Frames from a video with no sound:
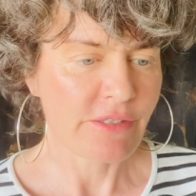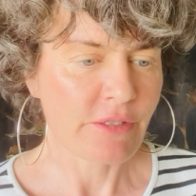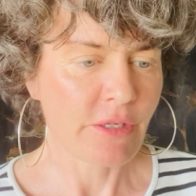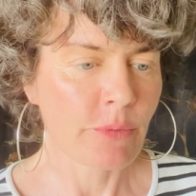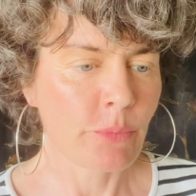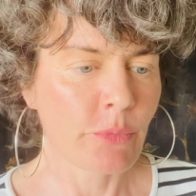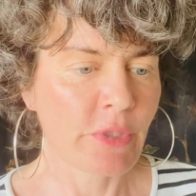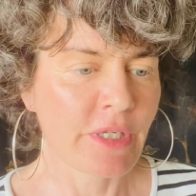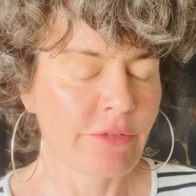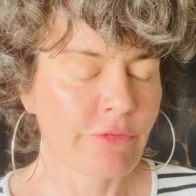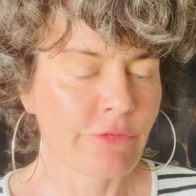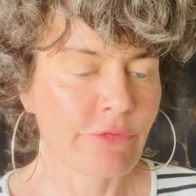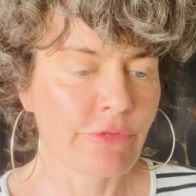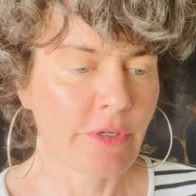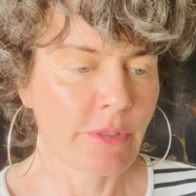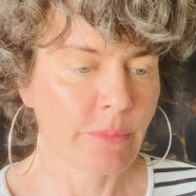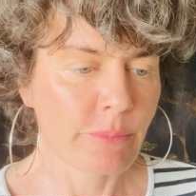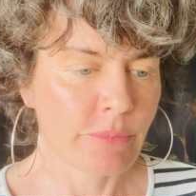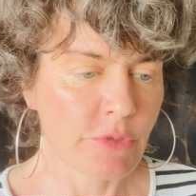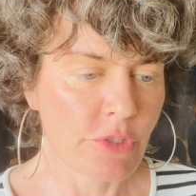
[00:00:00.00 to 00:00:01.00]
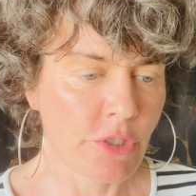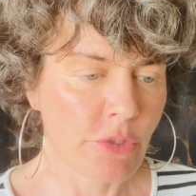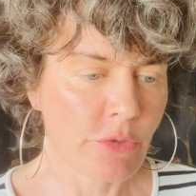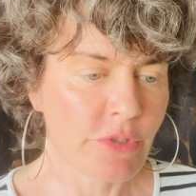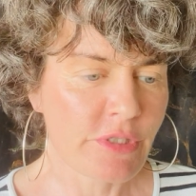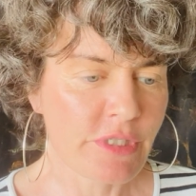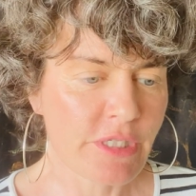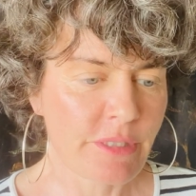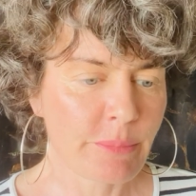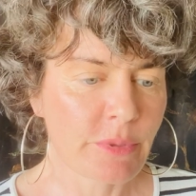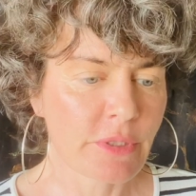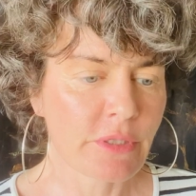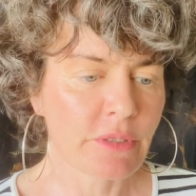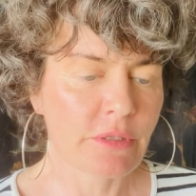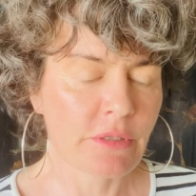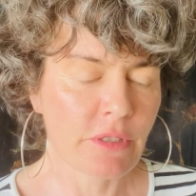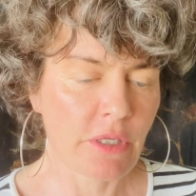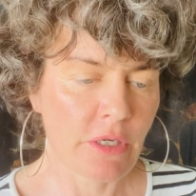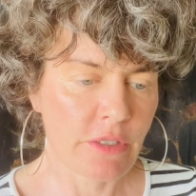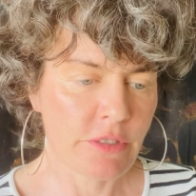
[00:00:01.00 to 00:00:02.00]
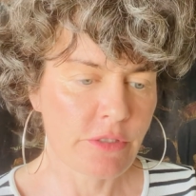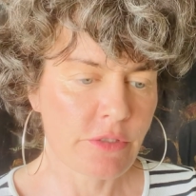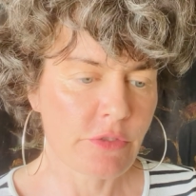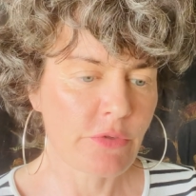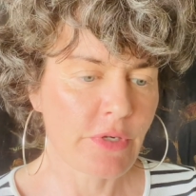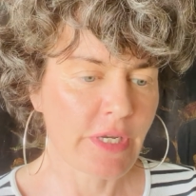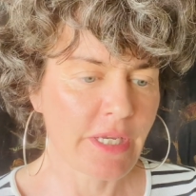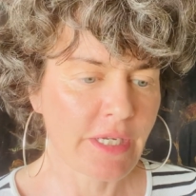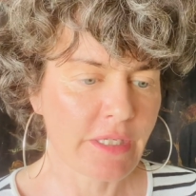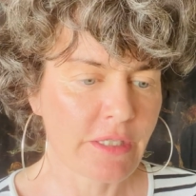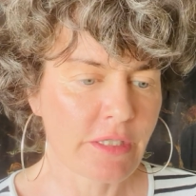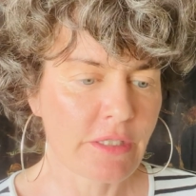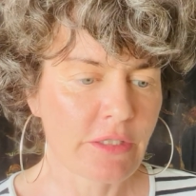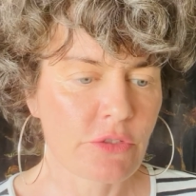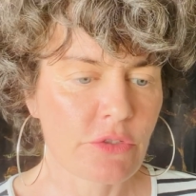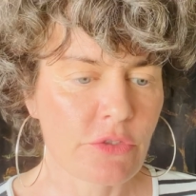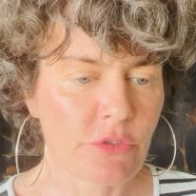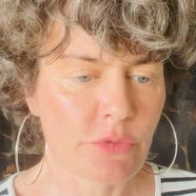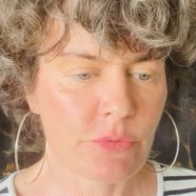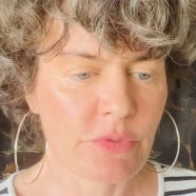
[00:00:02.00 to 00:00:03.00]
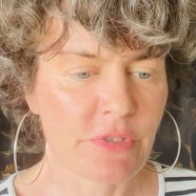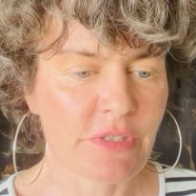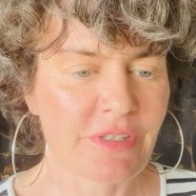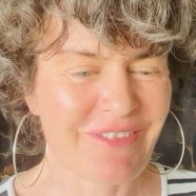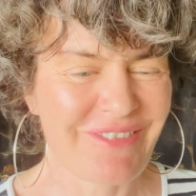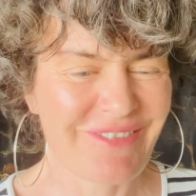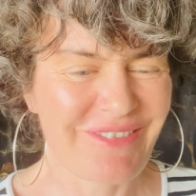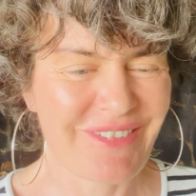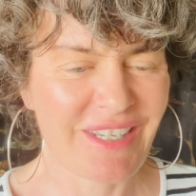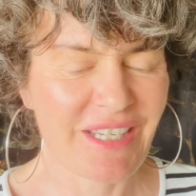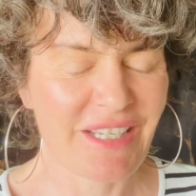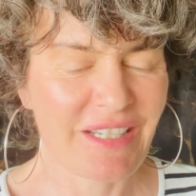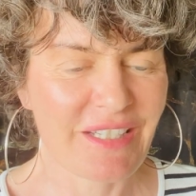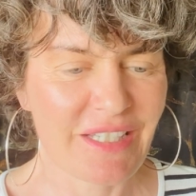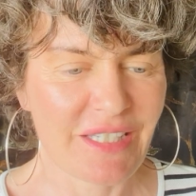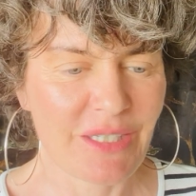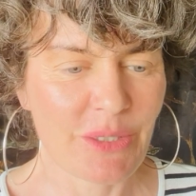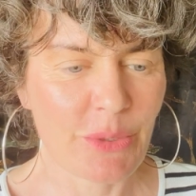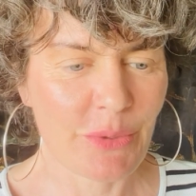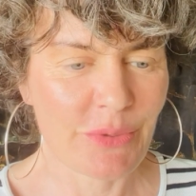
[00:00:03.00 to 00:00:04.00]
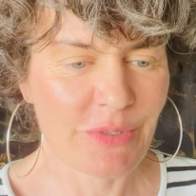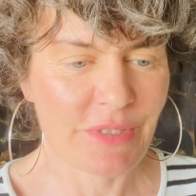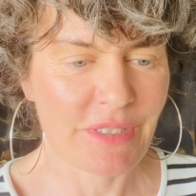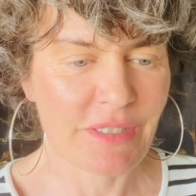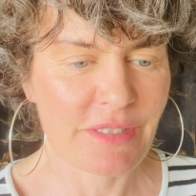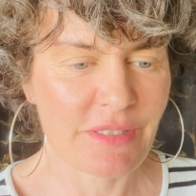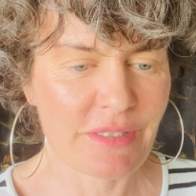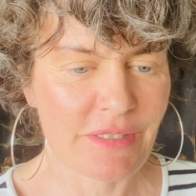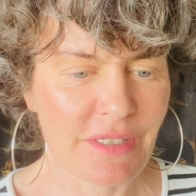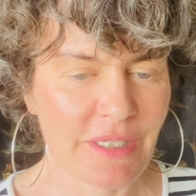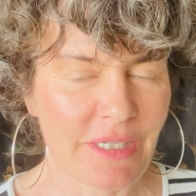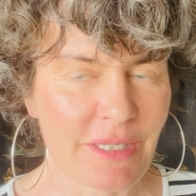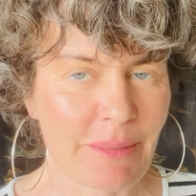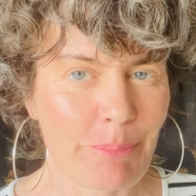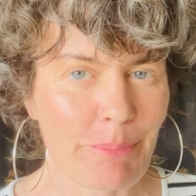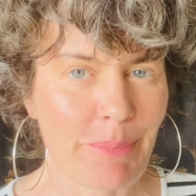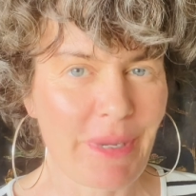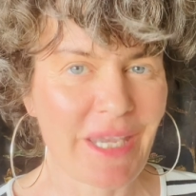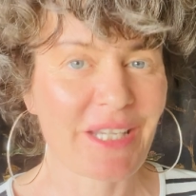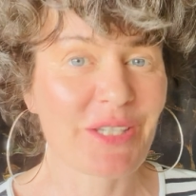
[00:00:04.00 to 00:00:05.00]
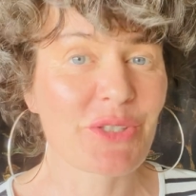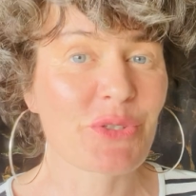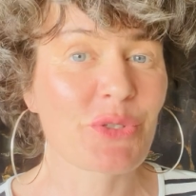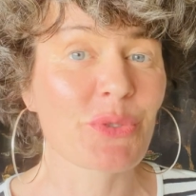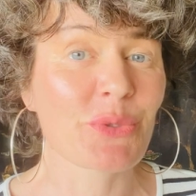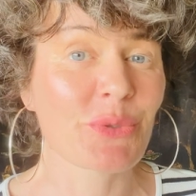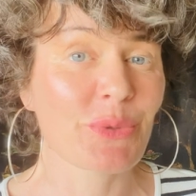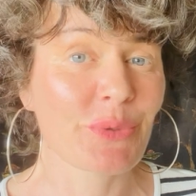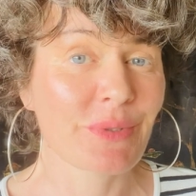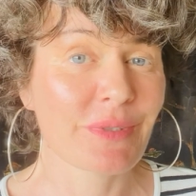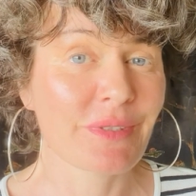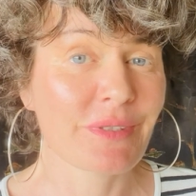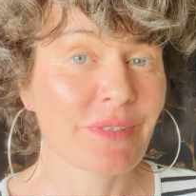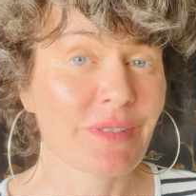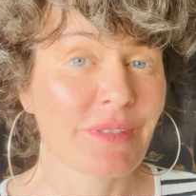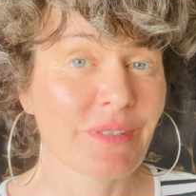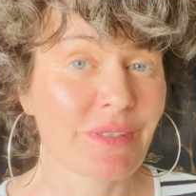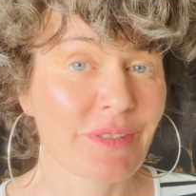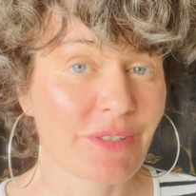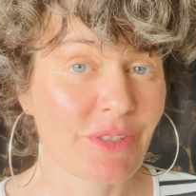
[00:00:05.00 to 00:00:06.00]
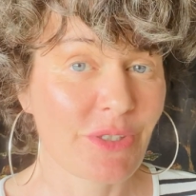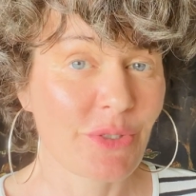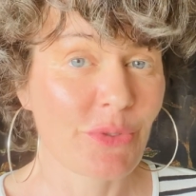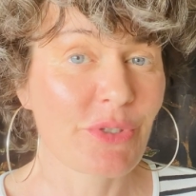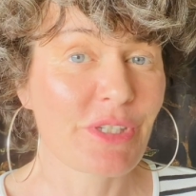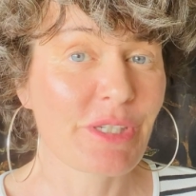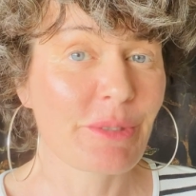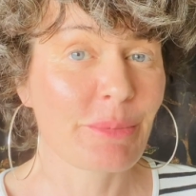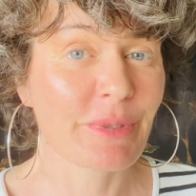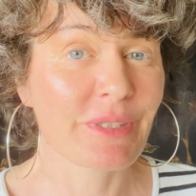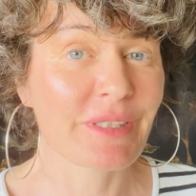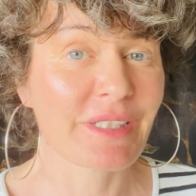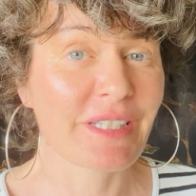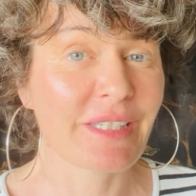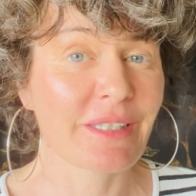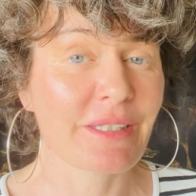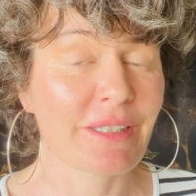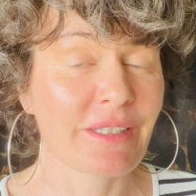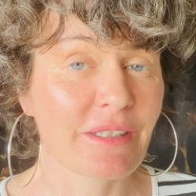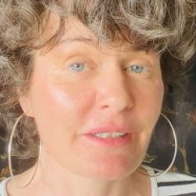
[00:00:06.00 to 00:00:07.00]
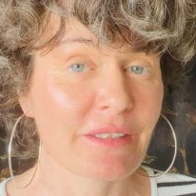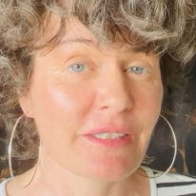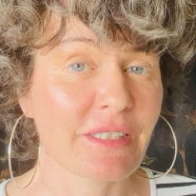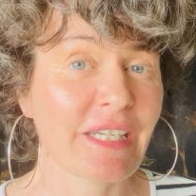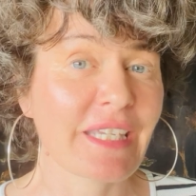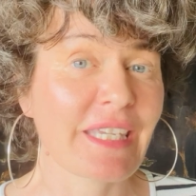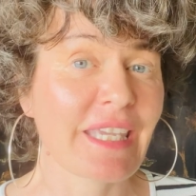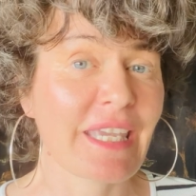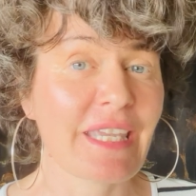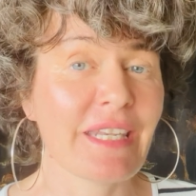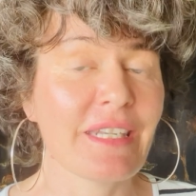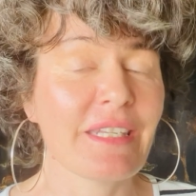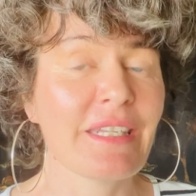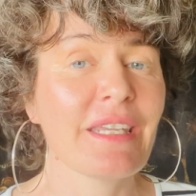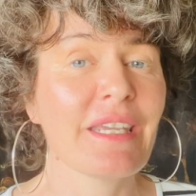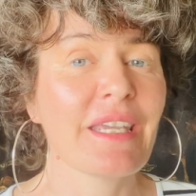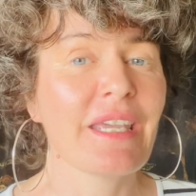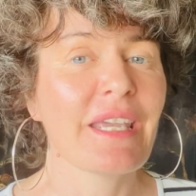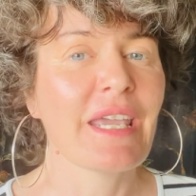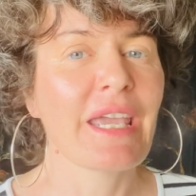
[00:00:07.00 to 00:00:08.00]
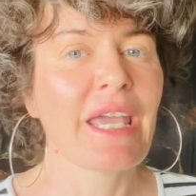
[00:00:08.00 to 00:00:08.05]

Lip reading: son went from neurotypical on track to severely autistic back to neurotypical again,